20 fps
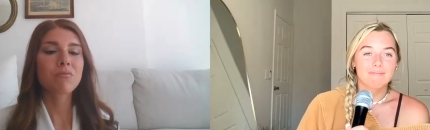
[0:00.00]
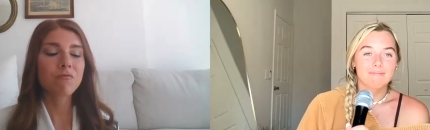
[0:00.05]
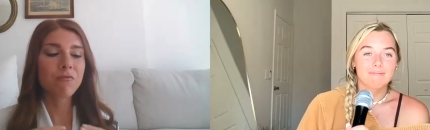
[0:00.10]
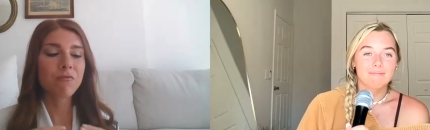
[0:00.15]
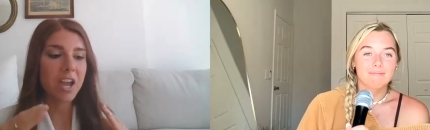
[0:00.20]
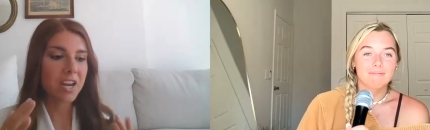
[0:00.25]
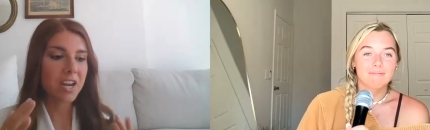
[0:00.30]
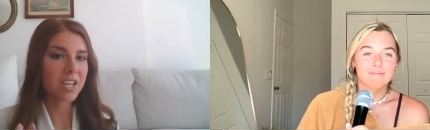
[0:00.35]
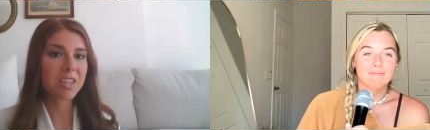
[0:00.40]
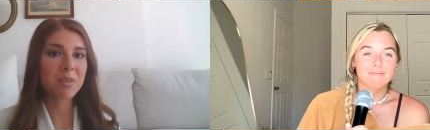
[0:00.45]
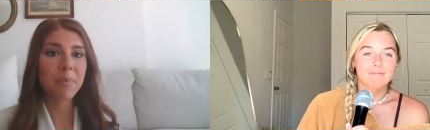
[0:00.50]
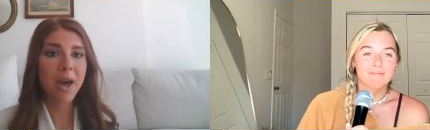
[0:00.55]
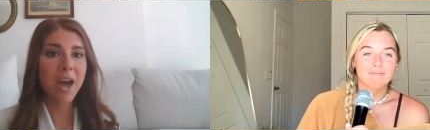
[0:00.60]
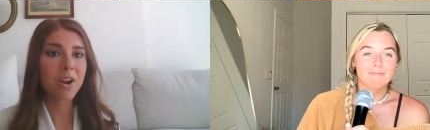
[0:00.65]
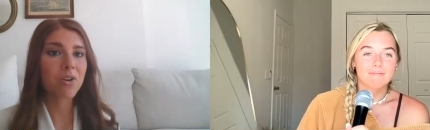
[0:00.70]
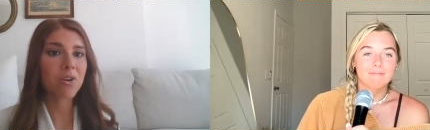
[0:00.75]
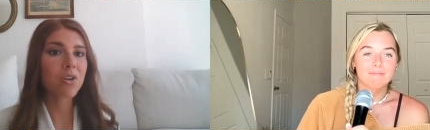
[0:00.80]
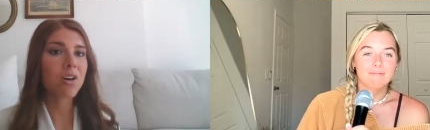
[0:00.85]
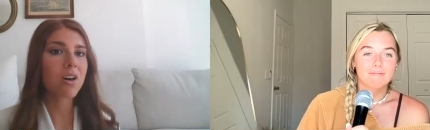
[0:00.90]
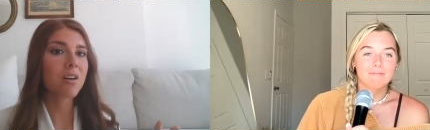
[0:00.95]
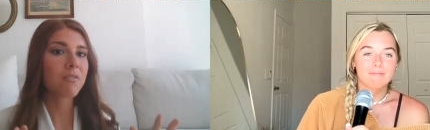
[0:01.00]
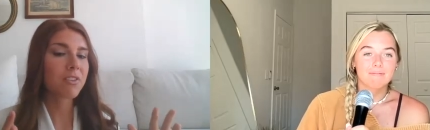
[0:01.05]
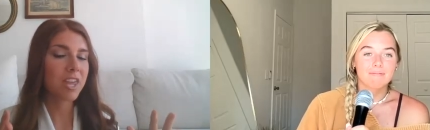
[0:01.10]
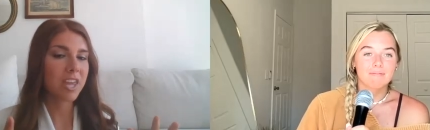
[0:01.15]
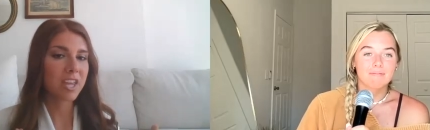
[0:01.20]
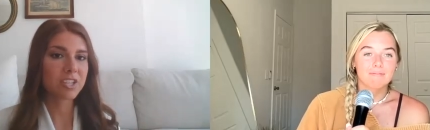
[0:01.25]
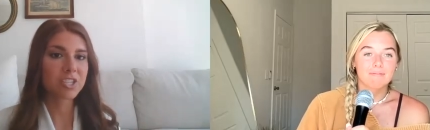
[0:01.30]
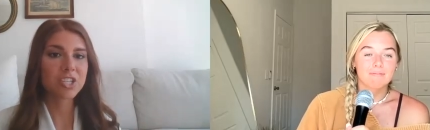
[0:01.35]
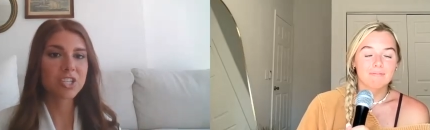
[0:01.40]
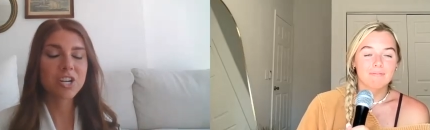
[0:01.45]
Speaker 1: fighting the battle of
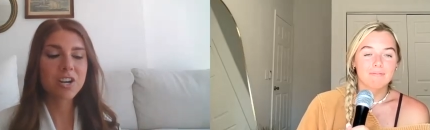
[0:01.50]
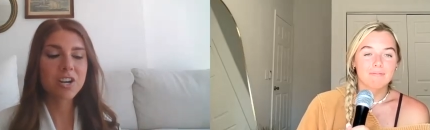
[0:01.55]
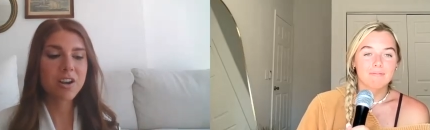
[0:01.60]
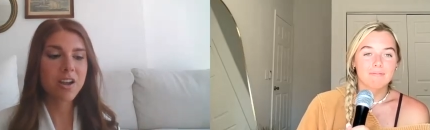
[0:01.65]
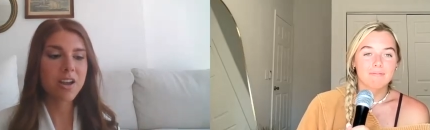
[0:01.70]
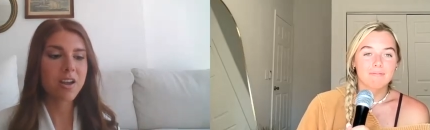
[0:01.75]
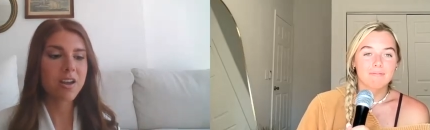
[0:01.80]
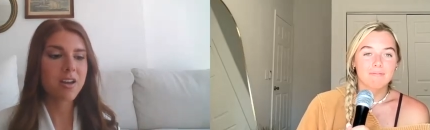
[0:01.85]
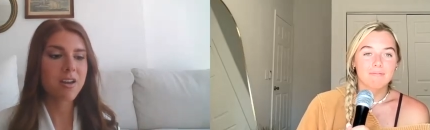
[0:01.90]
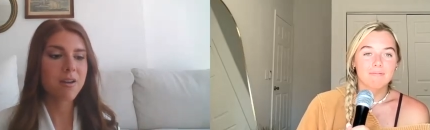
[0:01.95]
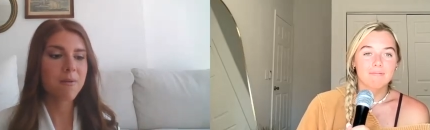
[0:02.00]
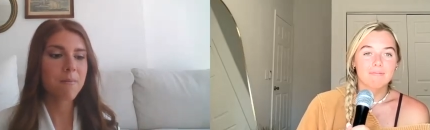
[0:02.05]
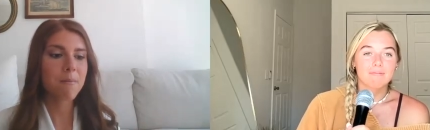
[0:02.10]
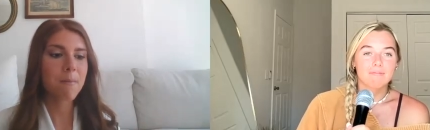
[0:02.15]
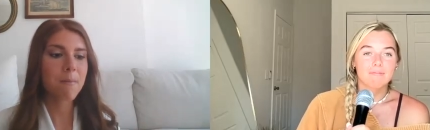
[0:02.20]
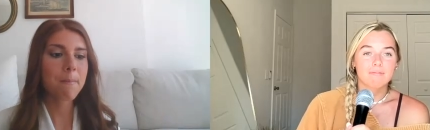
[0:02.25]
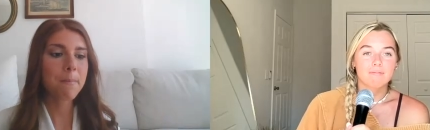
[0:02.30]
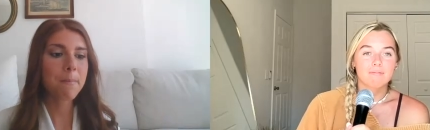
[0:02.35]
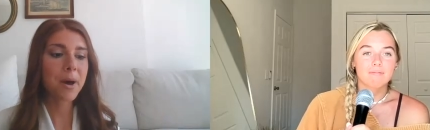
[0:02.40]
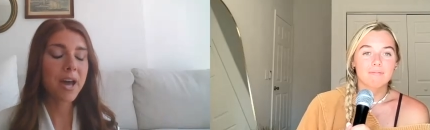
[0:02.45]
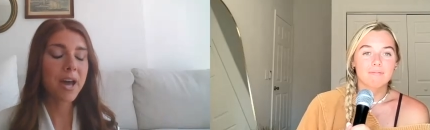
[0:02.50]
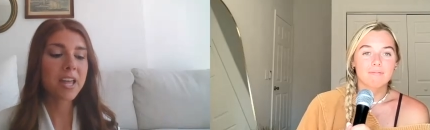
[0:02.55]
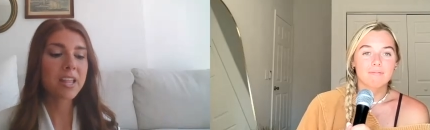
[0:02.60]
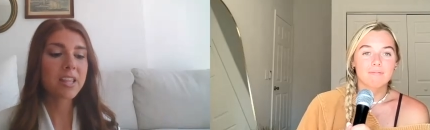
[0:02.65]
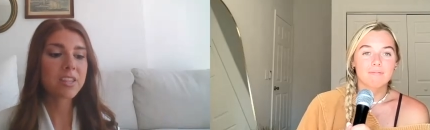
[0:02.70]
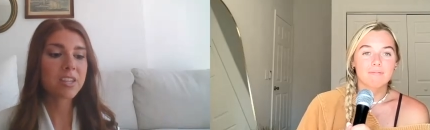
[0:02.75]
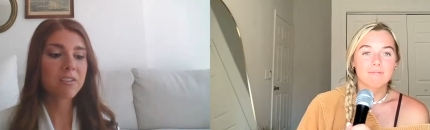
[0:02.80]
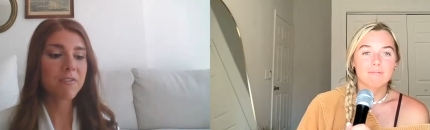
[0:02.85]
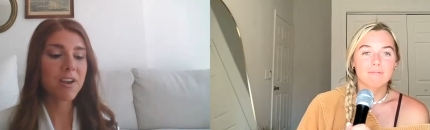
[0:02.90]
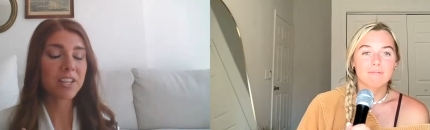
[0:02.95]
cancer um but
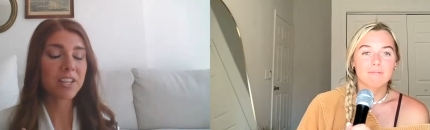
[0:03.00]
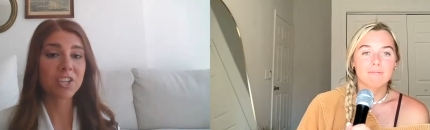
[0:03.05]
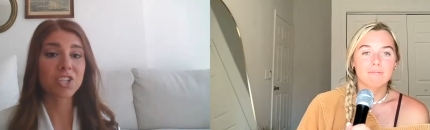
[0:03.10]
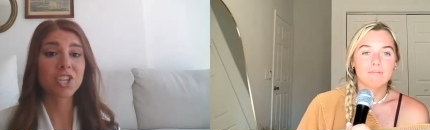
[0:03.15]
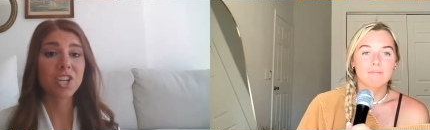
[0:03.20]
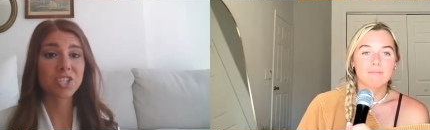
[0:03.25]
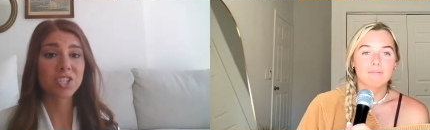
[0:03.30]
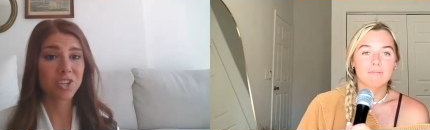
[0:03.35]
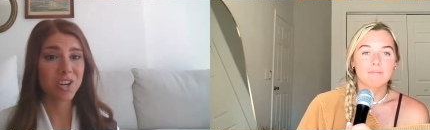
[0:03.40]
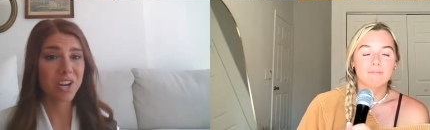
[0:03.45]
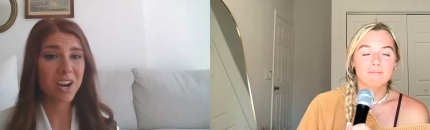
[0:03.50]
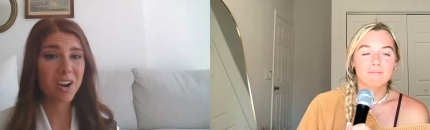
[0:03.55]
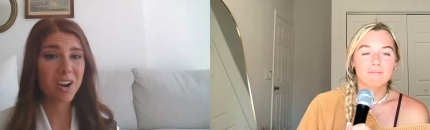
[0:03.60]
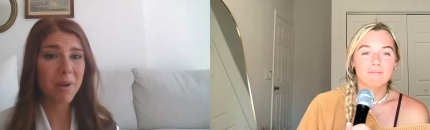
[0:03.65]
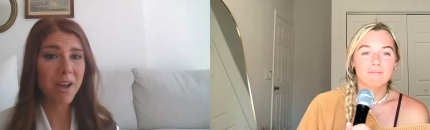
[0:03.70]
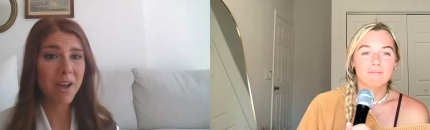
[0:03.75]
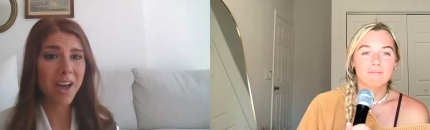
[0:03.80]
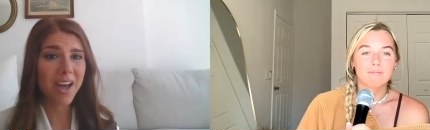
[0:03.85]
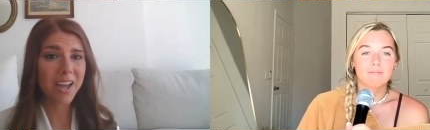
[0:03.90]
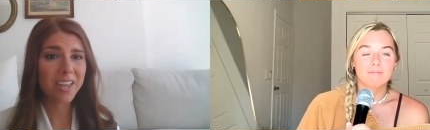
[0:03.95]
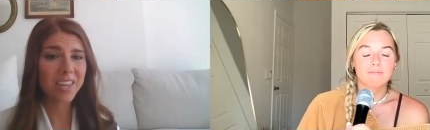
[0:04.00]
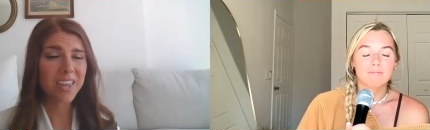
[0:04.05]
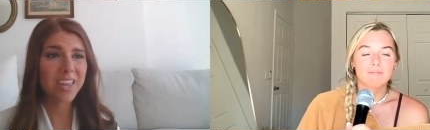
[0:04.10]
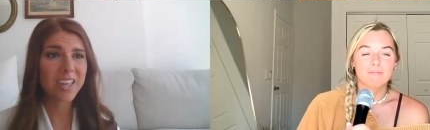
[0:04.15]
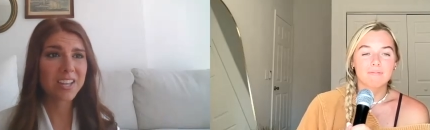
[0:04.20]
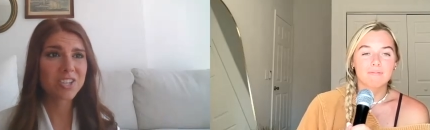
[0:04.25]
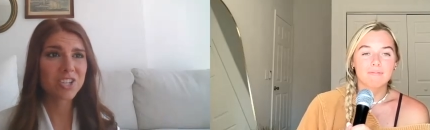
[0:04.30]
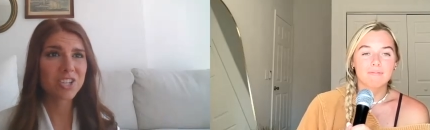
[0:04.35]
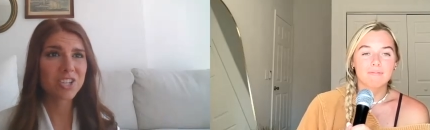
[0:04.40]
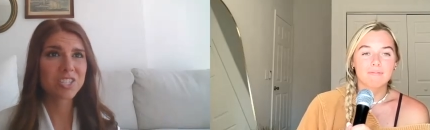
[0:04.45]
the fact that she has her hair back
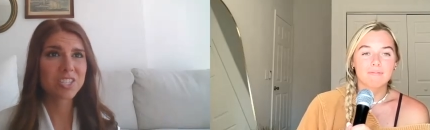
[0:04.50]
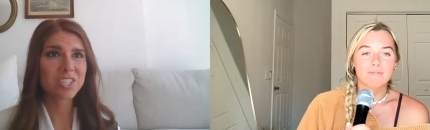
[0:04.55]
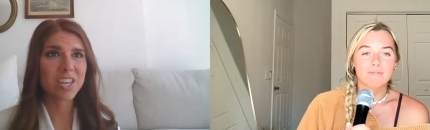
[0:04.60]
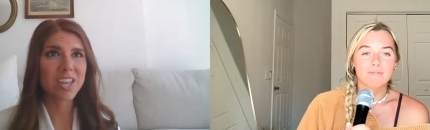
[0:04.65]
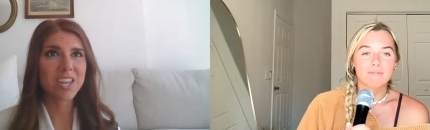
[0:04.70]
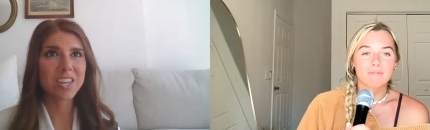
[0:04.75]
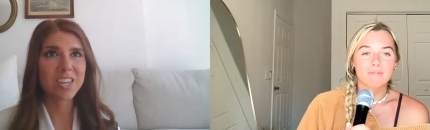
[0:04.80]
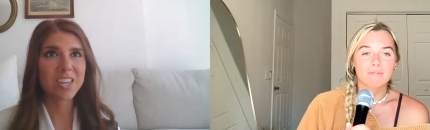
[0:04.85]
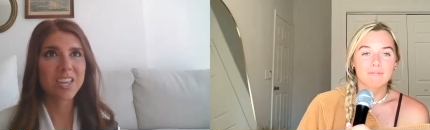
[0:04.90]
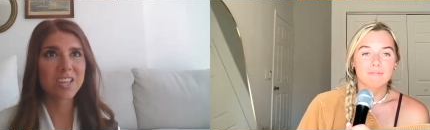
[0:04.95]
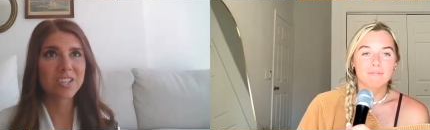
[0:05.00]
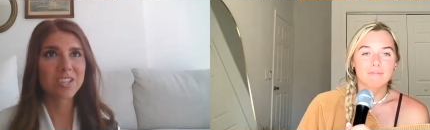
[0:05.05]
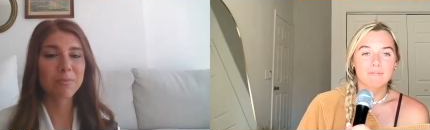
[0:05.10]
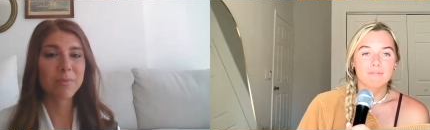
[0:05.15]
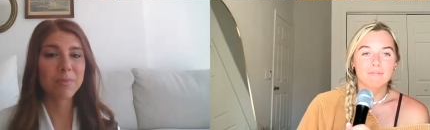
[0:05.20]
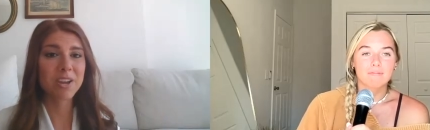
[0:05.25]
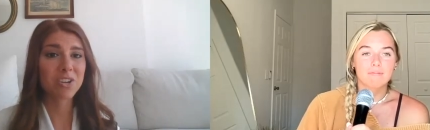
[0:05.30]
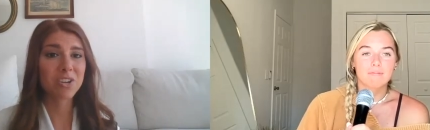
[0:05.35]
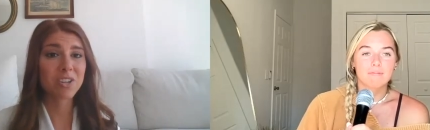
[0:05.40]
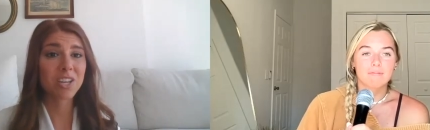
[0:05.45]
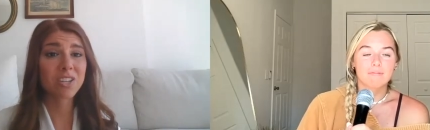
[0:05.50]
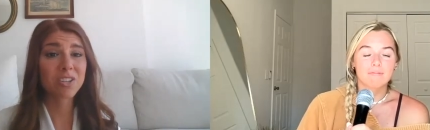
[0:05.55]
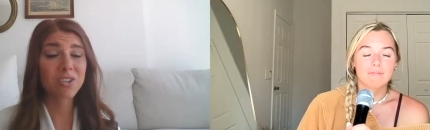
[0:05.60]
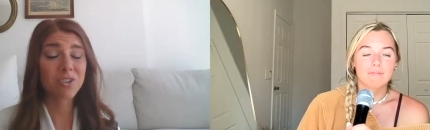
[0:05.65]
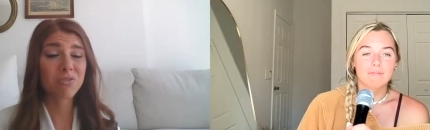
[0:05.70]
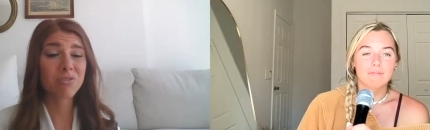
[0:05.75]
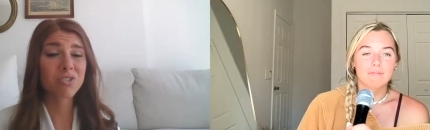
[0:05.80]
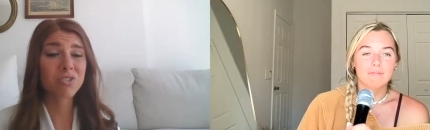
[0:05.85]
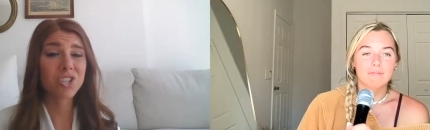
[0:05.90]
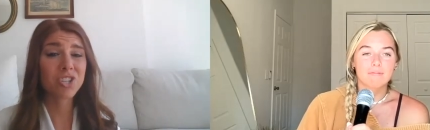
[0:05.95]
it just like is a reminder that you
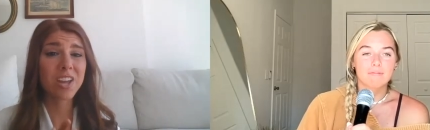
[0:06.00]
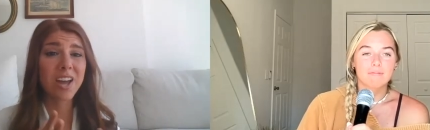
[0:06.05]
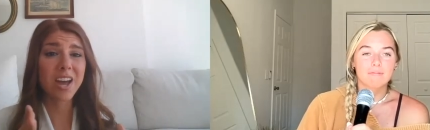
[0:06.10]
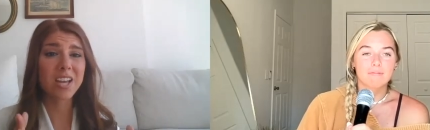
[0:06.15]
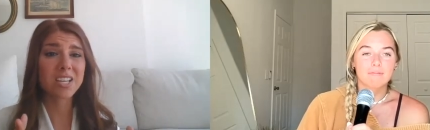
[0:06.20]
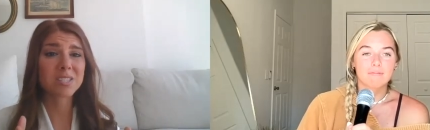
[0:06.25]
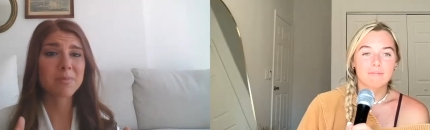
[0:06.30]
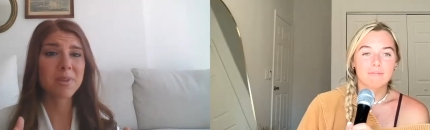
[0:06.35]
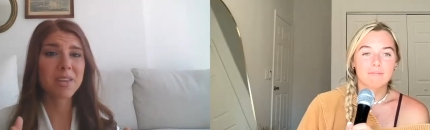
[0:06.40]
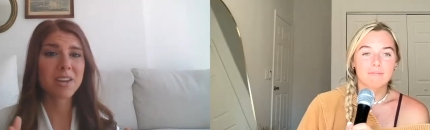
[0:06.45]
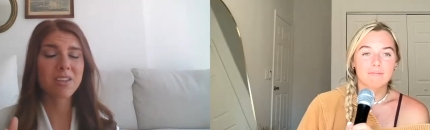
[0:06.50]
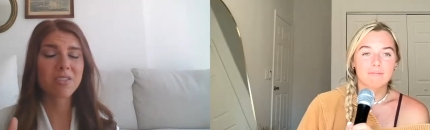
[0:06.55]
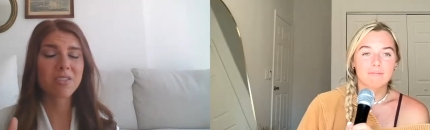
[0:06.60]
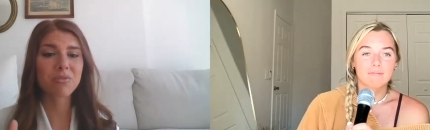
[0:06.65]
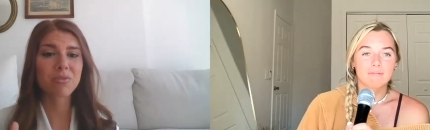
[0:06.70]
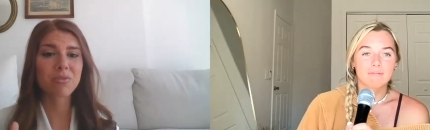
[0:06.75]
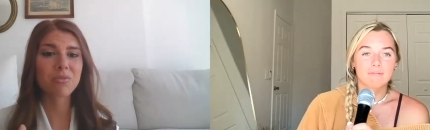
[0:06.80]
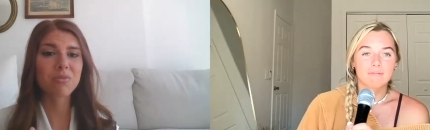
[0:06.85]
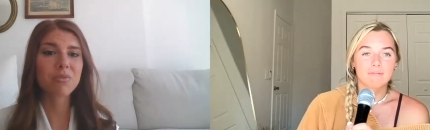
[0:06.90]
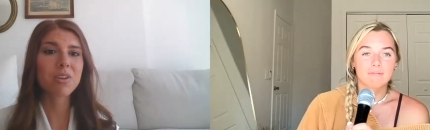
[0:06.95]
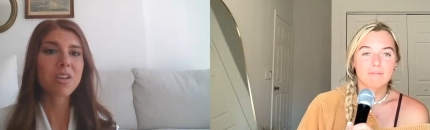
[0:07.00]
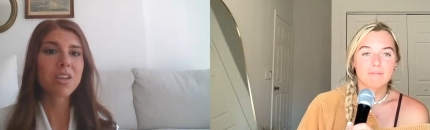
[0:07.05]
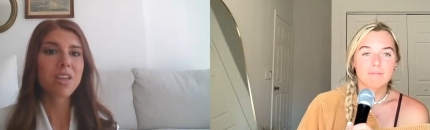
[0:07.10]
know she has made it through